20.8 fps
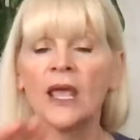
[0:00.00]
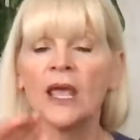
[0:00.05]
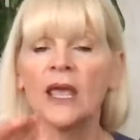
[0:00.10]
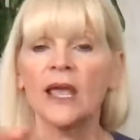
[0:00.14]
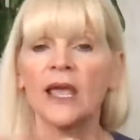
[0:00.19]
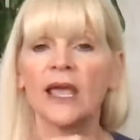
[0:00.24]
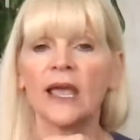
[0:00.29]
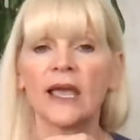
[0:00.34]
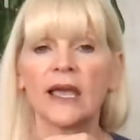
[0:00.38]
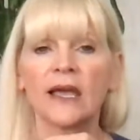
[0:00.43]

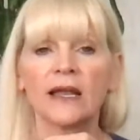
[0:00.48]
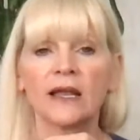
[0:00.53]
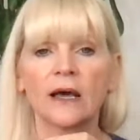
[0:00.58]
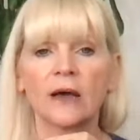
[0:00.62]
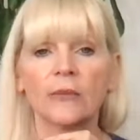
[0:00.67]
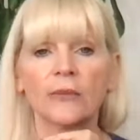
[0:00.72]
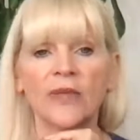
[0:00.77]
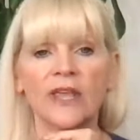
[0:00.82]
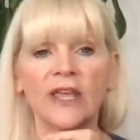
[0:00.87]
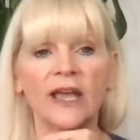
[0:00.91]
And
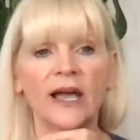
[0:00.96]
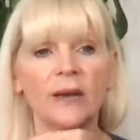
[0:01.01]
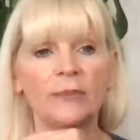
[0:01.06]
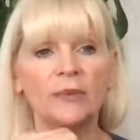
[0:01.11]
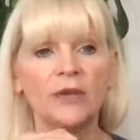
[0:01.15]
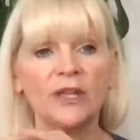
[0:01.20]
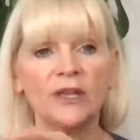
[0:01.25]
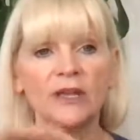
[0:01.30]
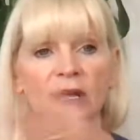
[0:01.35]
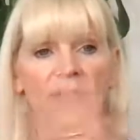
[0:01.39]
I'll be
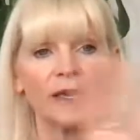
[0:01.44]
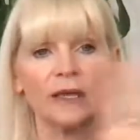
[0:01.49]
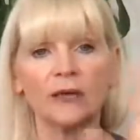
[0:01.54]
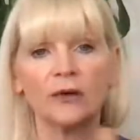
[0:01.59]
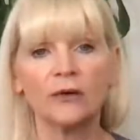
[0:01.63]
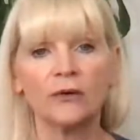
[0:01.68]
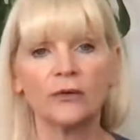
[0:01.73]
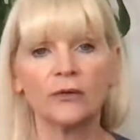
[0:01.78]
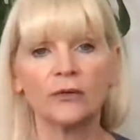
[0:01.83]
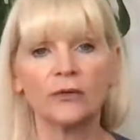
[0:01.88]
happy. I
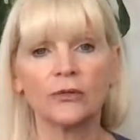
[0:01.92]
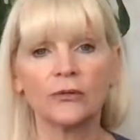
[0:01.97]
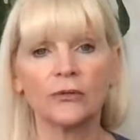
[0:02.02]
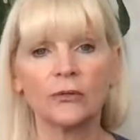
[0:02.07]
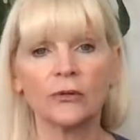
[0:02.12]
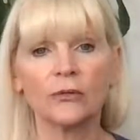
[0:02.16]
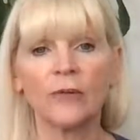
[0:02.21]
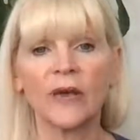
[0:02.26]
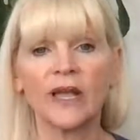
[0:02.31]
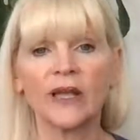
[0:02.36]
go
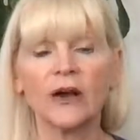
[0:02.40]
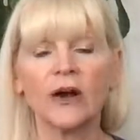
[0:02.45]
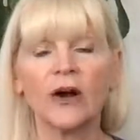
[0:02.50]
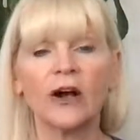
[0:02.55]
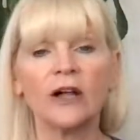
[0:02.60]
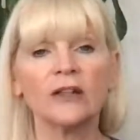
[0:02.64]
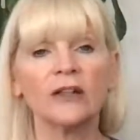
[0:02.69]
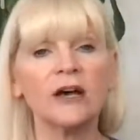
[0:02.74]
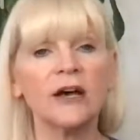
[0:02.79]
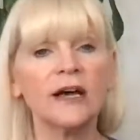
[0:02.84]
through my
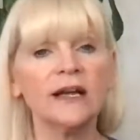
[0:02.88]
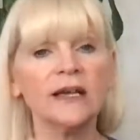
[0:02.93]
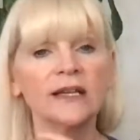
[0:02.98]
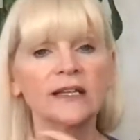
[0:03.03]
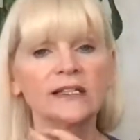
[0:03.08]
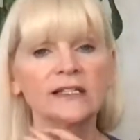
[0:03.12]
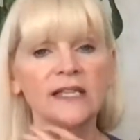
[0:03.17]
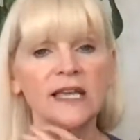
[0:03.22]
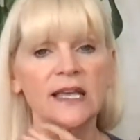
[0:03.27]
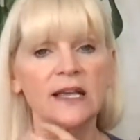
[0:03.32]
call log
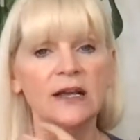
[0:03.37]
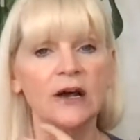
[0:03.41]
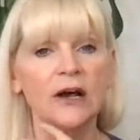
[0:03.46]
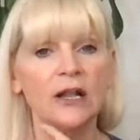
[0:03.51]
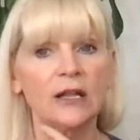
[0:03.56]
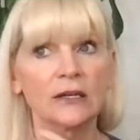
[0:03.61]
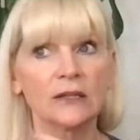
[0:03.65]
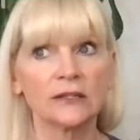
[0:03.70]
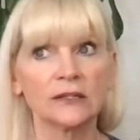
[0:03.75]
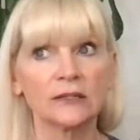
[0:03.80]
and take
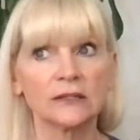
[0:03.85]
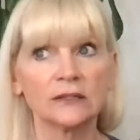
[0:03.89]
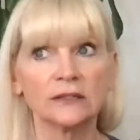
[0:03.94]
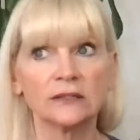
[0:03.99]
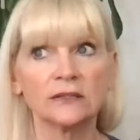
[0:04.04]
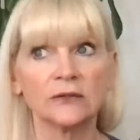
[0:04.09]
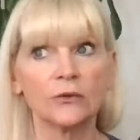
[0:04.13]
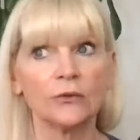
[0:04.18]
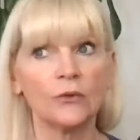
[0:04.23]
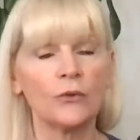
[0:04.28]

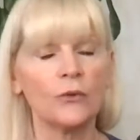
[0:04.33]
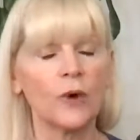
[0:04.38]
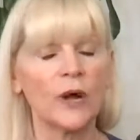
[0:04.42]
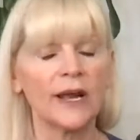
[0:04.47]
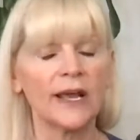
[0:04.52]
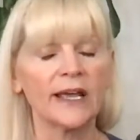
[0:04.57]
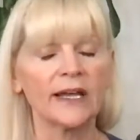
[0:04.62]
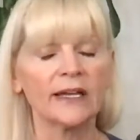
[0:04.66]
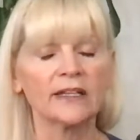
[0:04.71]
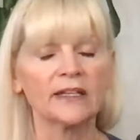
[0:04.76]
callers
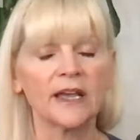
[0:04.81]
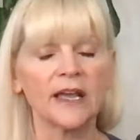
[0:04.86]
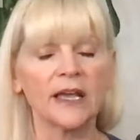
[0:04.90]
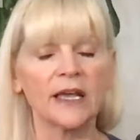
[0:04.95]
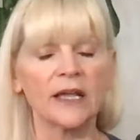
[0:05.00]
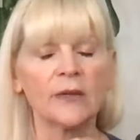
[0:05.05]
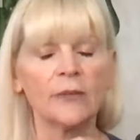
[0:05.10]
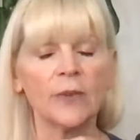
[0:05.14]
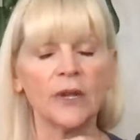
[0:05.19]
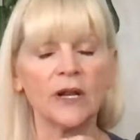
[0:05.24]
one at a
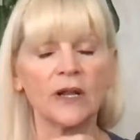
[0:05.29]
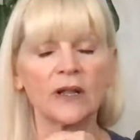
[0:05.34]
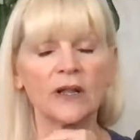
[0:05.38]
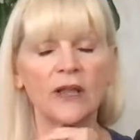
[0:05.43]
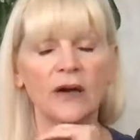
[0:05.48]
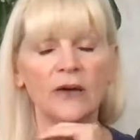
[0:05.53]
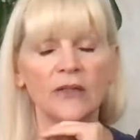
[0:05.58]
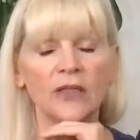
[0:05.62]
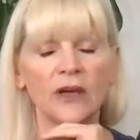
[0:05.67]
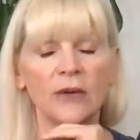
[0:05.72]
time and
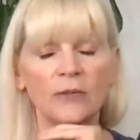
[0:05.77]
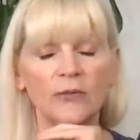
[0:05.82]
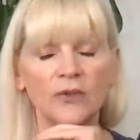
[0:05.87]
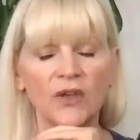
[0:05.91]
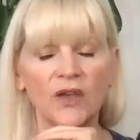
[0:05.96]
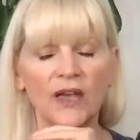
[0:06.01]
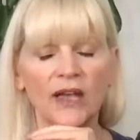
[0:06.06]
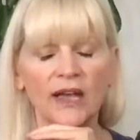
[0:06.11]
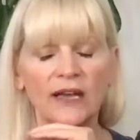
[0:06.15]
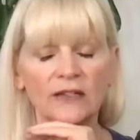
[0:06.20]
allow them
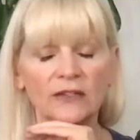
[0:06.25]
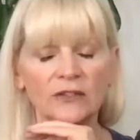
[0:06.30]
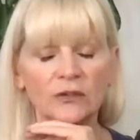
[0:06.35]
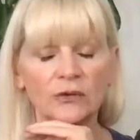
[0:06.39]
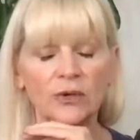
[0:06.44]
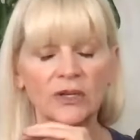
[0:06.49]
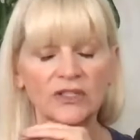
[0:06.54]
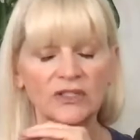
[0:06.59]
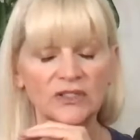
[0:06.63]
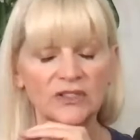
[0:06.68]
to ask
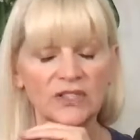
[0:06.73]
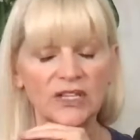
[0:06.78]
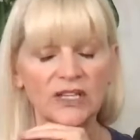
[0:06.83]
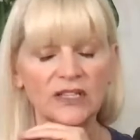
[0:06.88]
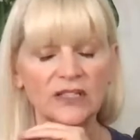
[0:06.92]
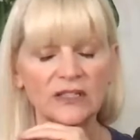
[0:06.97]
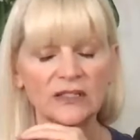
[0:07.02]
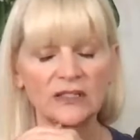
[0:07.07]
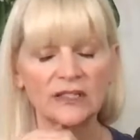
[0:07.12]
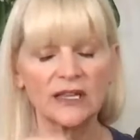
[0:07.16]

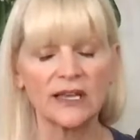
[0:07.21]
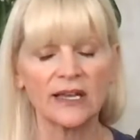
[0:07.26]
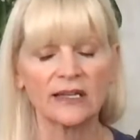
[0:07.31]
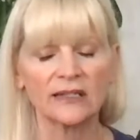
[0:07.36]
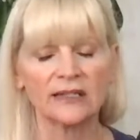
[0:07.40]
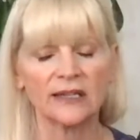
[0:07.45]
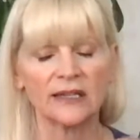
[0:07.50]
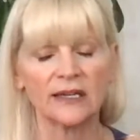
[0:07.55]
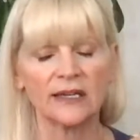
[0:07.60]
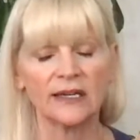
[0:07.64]
questions
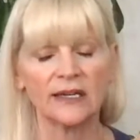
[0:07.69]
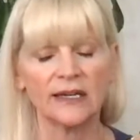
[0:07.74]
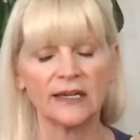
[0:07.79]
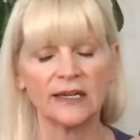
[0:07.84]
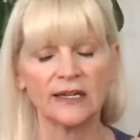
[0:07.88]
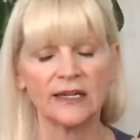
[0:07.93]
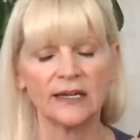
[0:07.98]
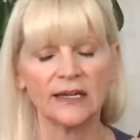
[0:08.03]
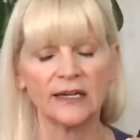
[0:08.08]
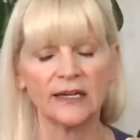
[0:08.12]
as
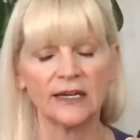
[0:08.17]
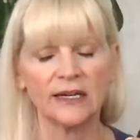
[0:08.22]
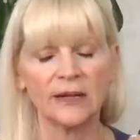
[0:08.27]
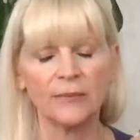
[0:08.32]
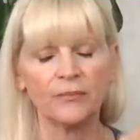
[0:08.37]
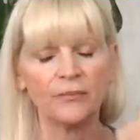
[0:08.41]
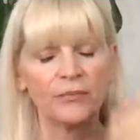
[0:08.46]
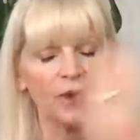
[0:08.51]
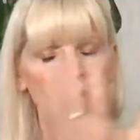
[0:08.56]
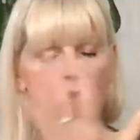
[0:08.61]
I
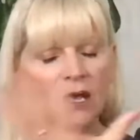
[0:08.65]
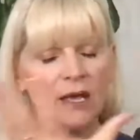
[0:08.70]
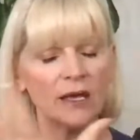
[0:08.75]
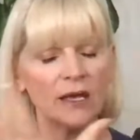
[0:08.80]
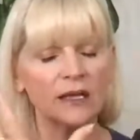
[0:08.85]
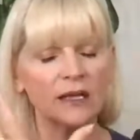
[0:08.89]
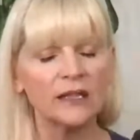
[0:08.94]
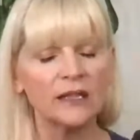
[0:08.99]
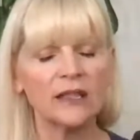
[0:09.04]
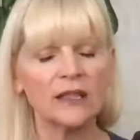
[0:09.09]

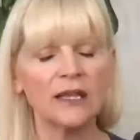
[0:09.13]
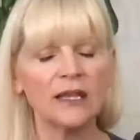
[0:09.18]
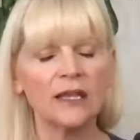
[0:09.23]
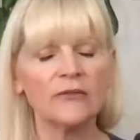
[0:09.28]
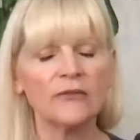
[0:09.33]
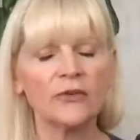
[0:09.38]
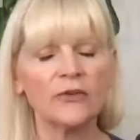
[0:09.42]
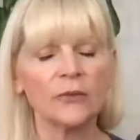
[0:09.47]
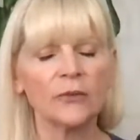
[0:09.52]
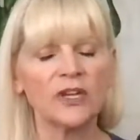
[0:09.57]
get the
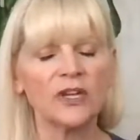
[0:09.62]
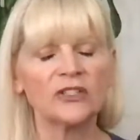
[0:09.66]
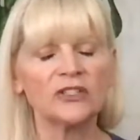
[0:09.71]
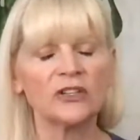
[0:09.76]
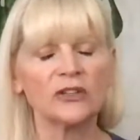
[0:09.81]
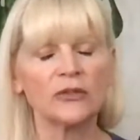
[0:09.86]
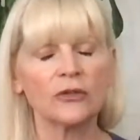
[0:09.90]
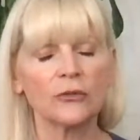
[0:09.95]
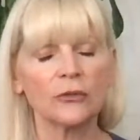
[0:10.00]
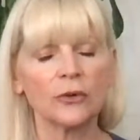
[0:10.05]

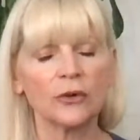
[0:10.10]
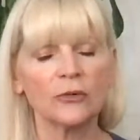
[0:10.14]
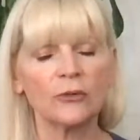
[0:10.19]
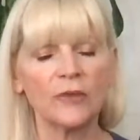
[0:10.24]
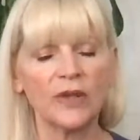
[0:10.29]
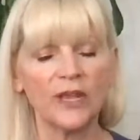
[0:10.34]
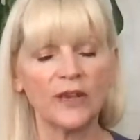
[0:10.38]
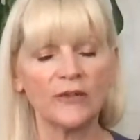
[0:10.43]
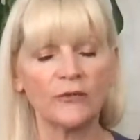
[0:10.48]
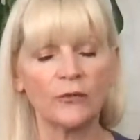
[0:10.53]
information through
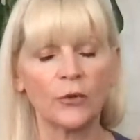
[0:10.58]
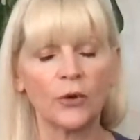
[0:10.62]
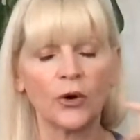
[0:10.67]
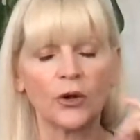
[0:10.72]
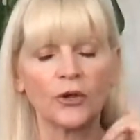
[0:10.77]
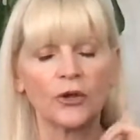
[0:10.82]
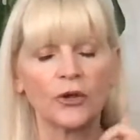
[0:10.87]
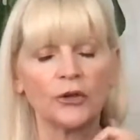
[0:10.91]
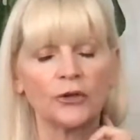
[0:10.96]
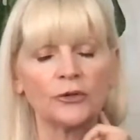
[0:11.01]
me for
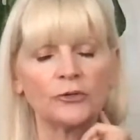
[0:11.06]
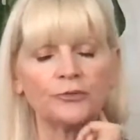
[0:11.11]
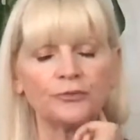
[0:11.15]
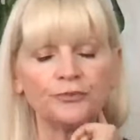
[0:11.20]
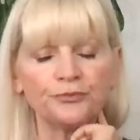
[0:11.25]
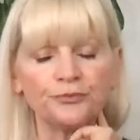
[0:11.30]
you.